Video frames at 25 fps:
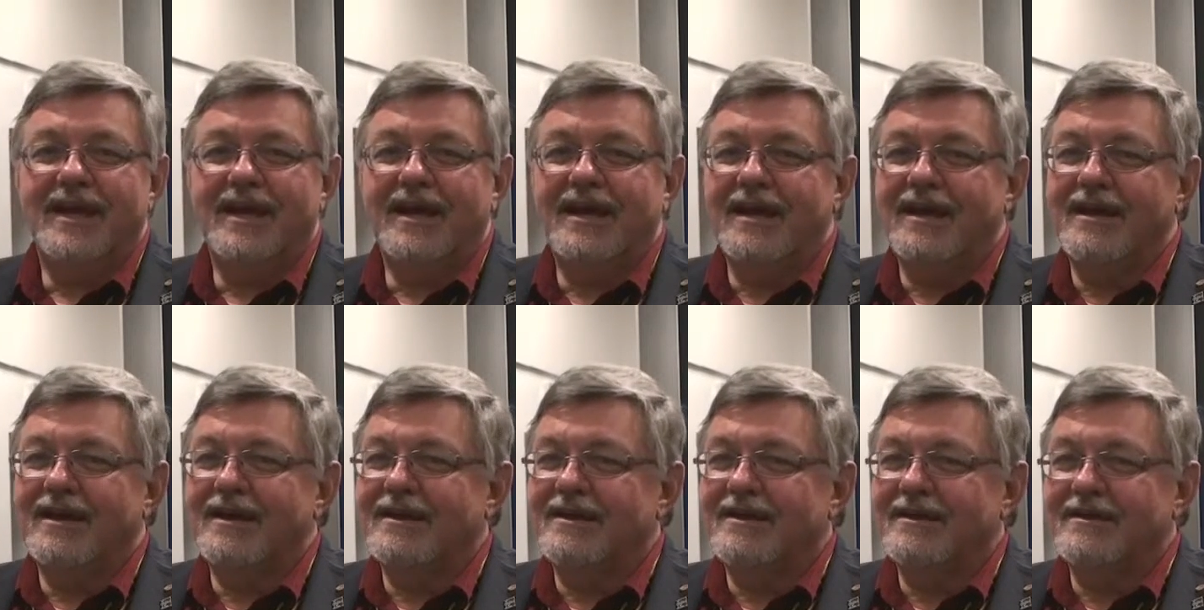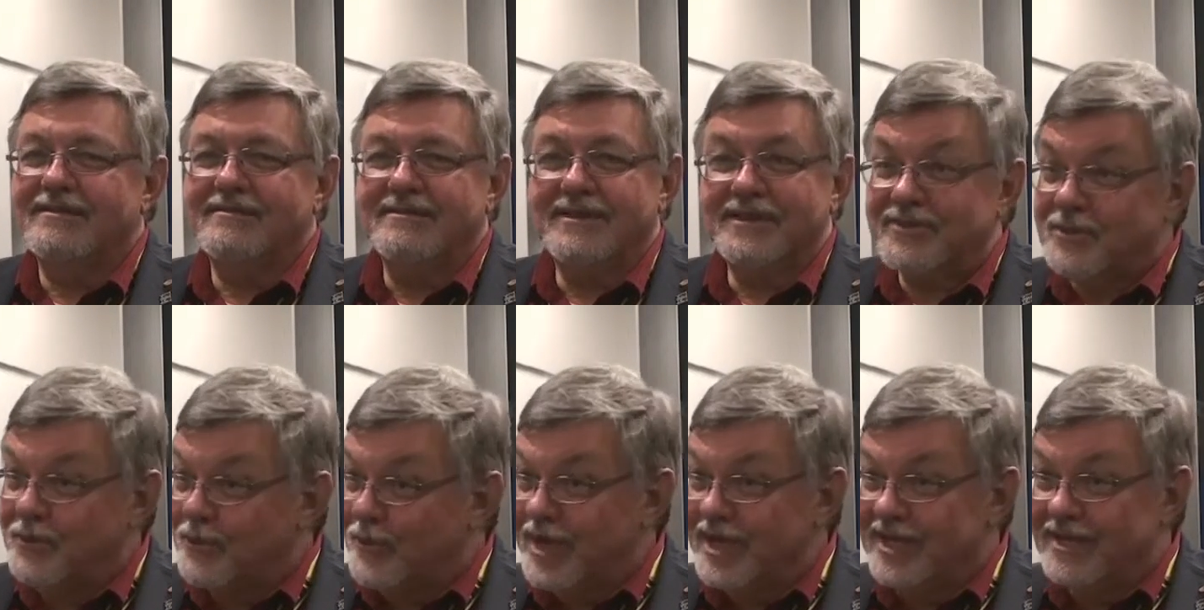Uh,
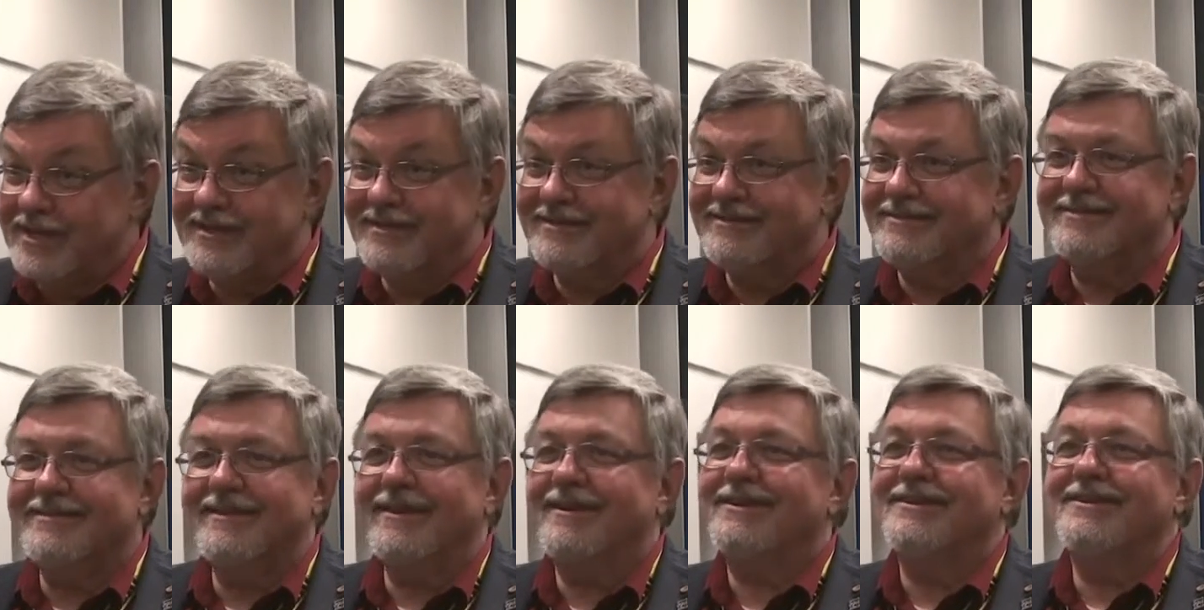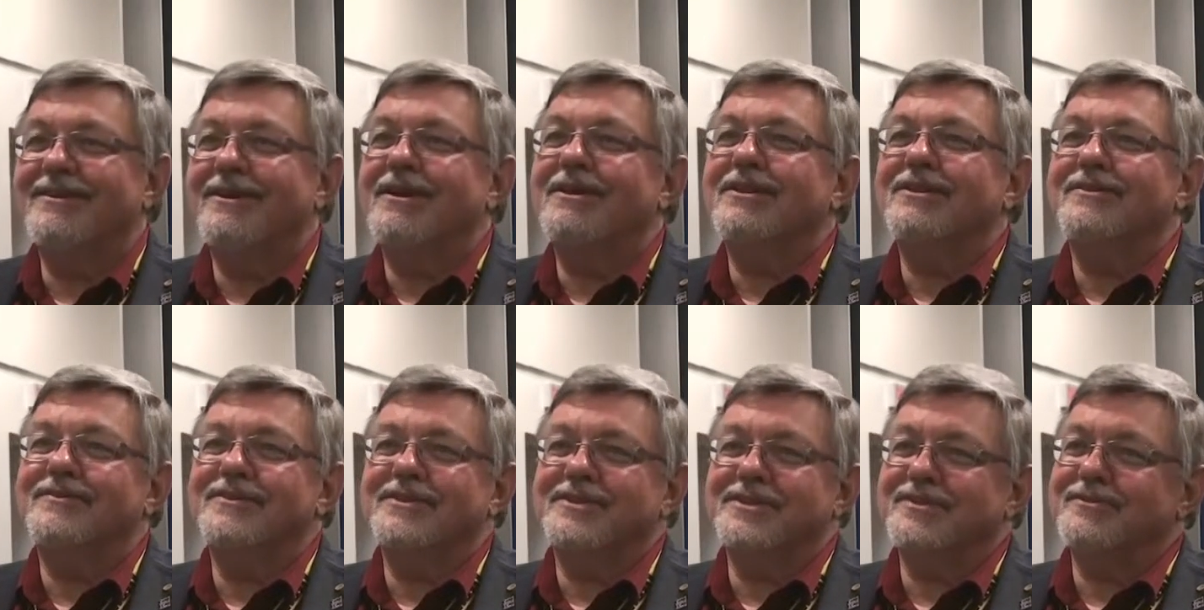Lithuanian, all,
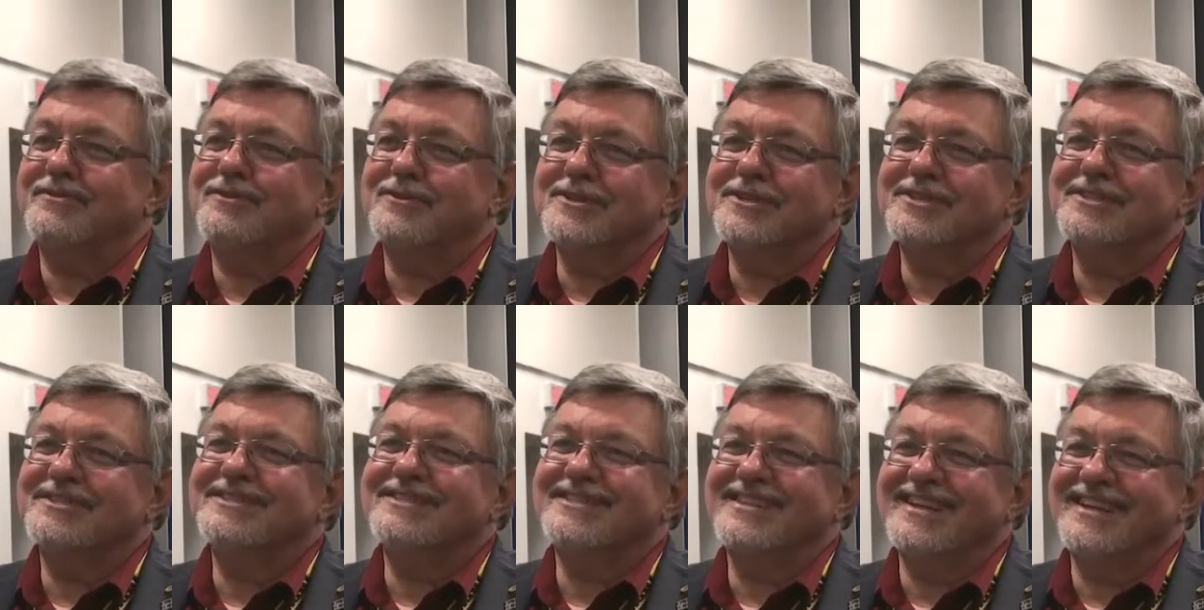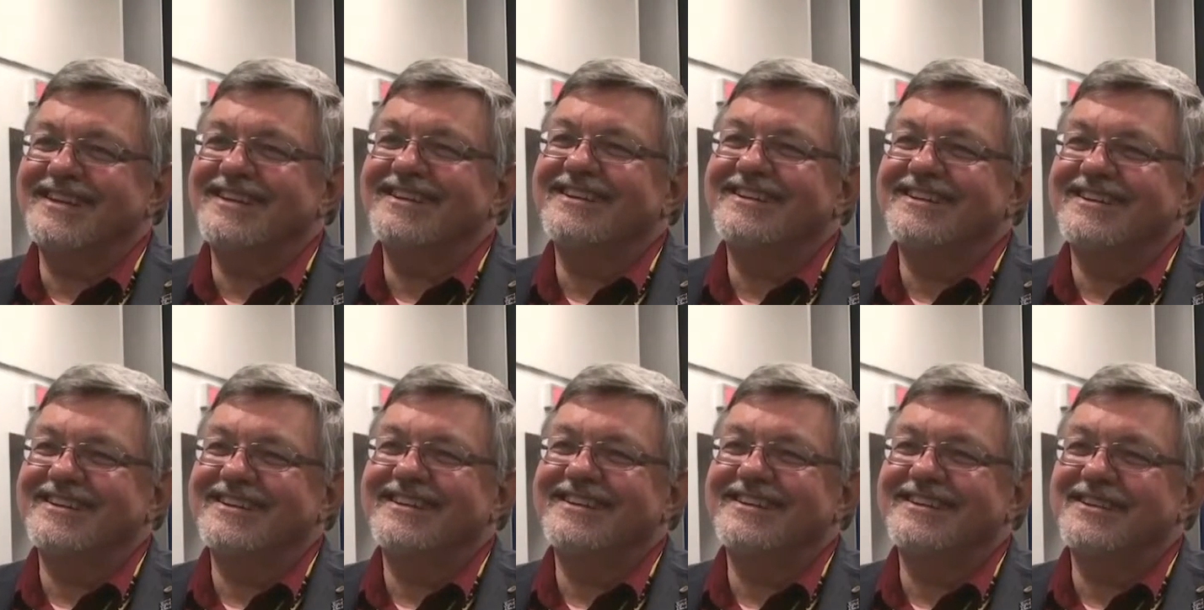all, of the different uh,
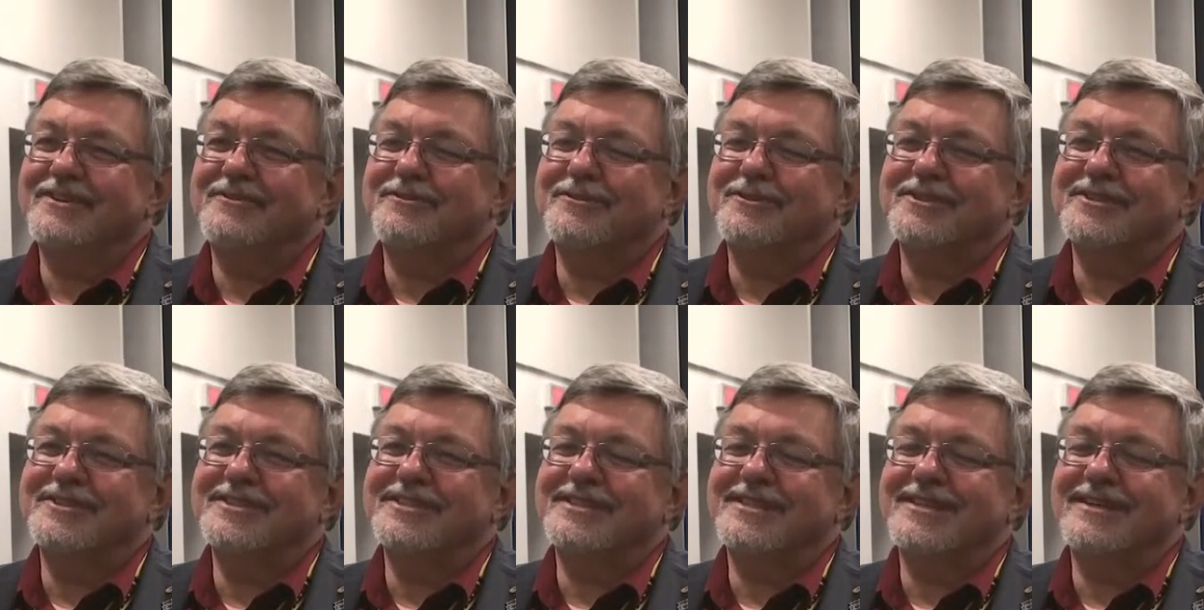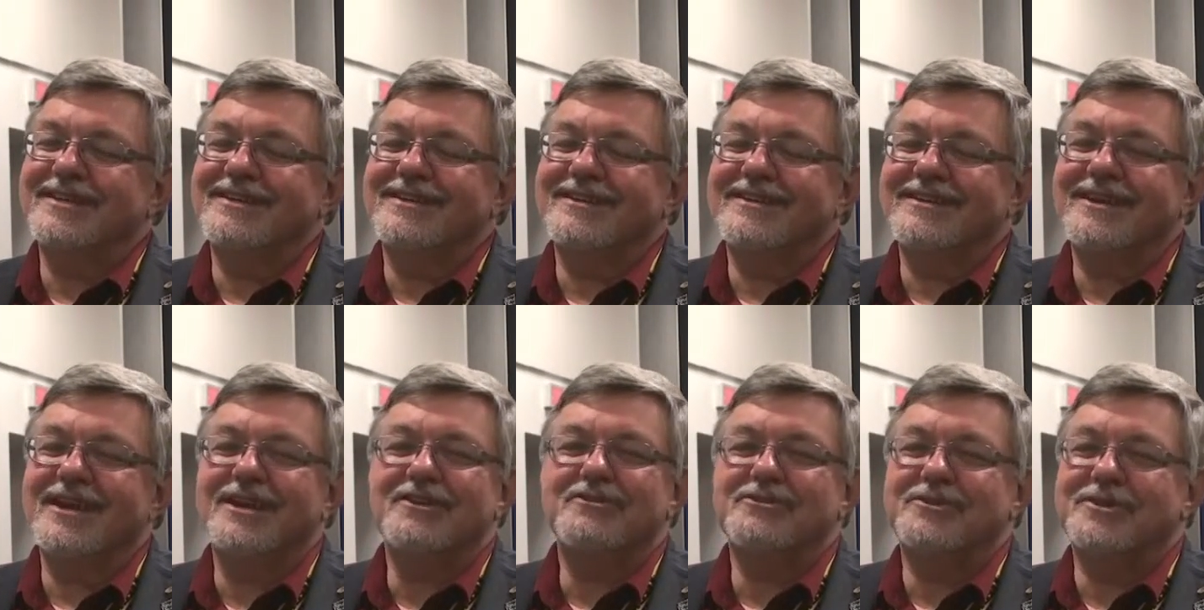different
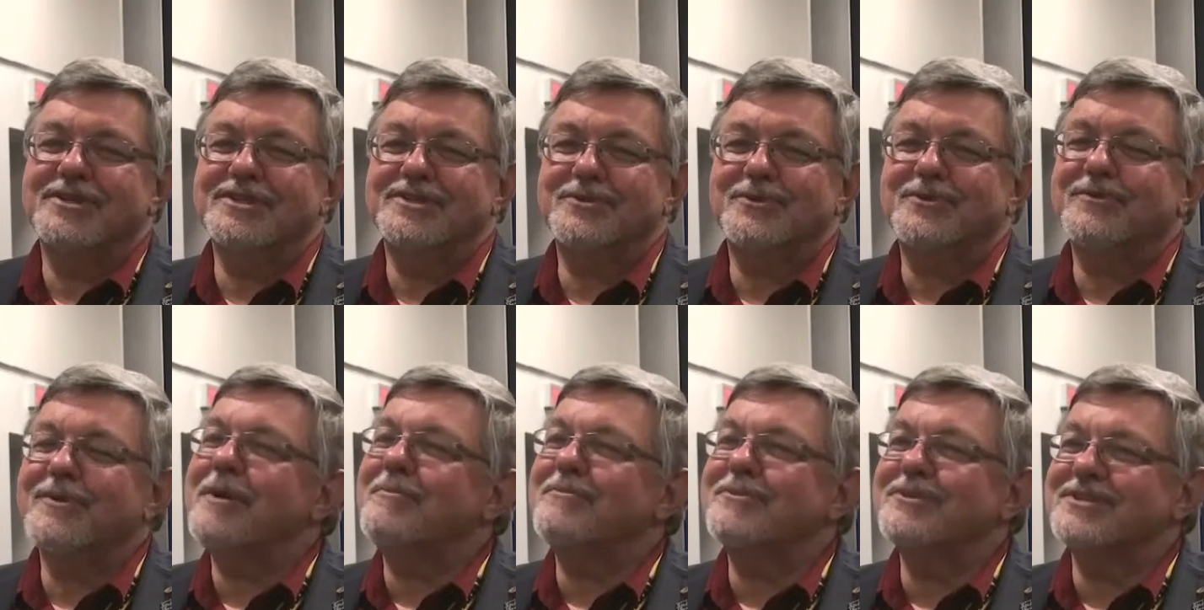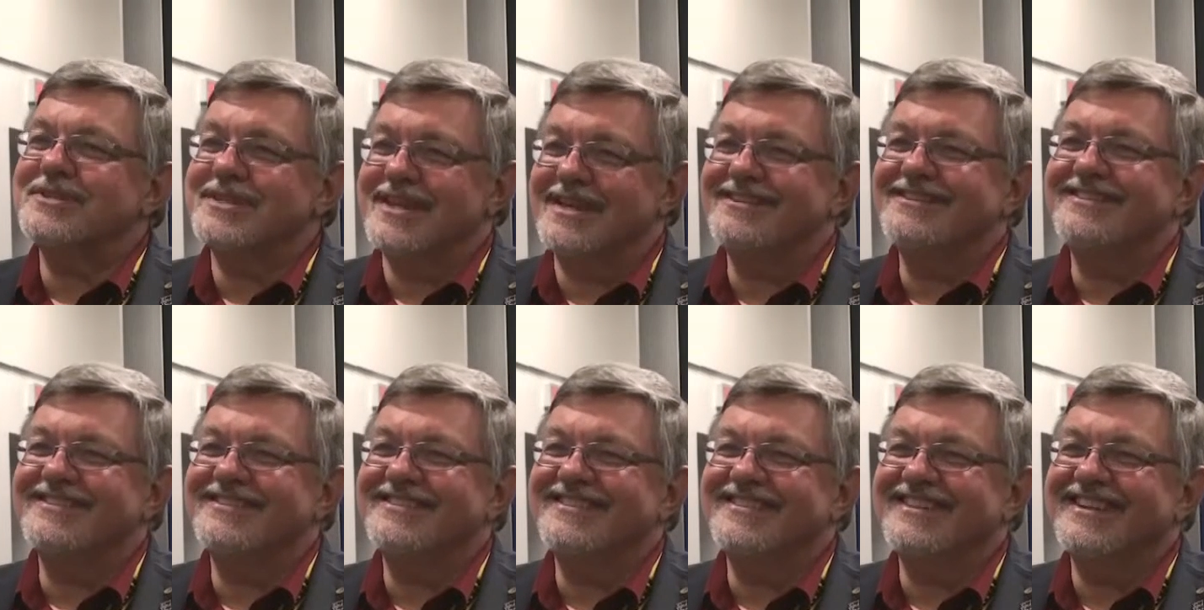uh, countries were
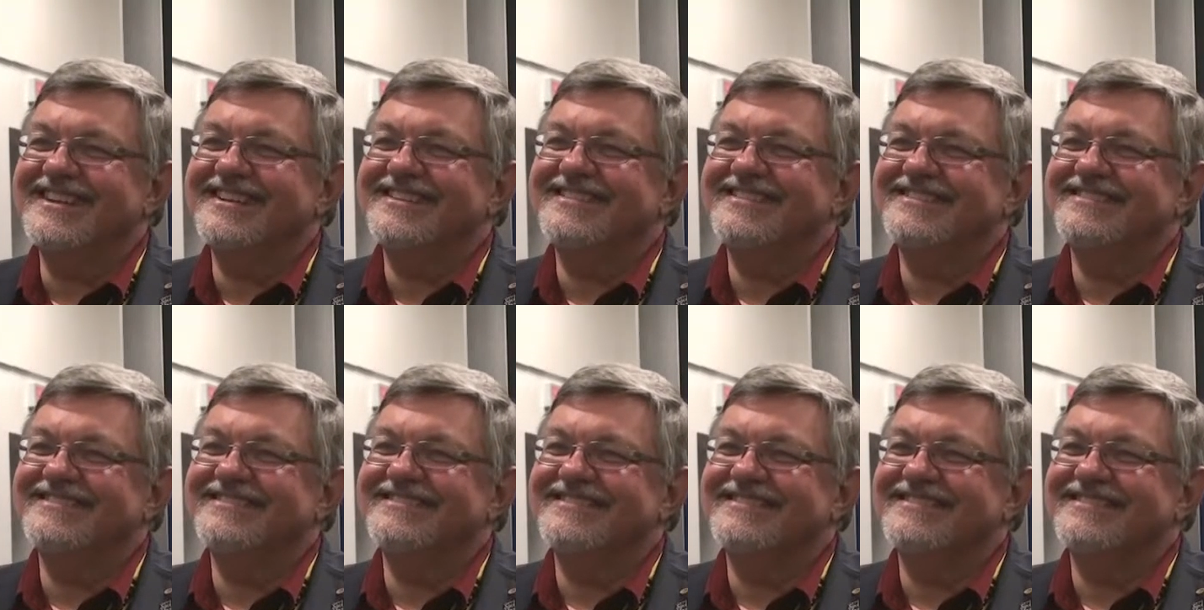represented. Yeah.